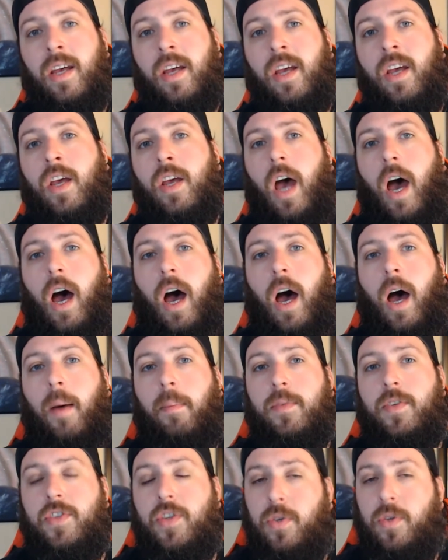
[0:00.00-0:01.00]

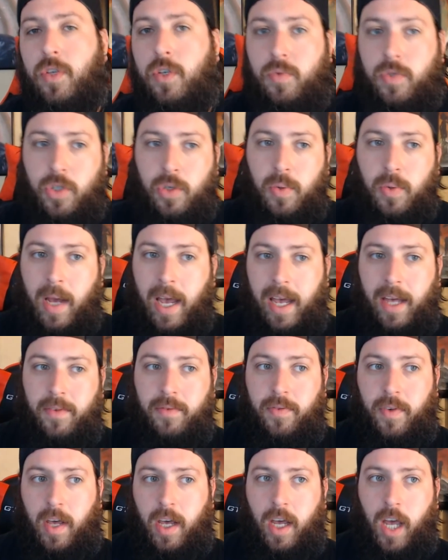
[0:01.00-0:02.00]
So you do have
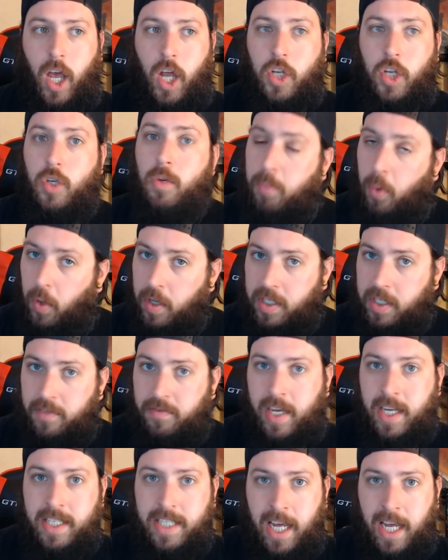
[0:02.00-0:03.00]
a new point of
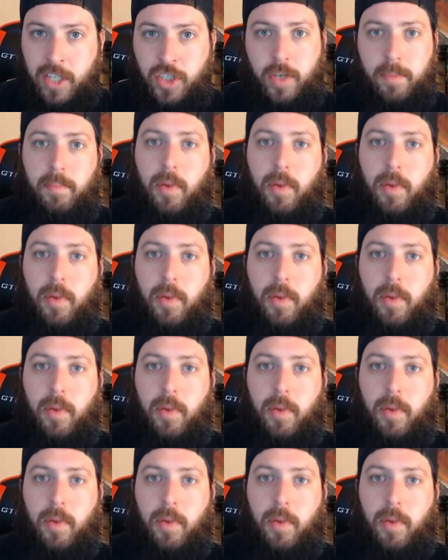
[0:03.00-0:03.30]
contention.